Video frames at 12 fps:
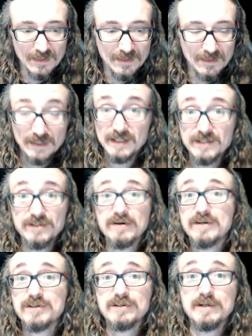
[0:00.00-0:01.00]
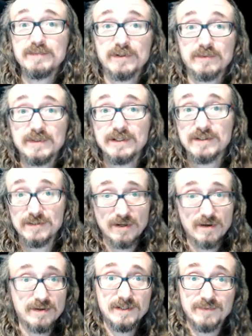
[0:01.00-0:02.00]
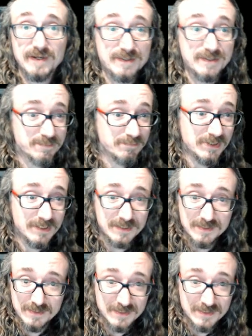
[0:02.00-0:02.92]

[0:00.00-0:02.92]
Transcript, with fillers: again, don't assume your reader's already read this book and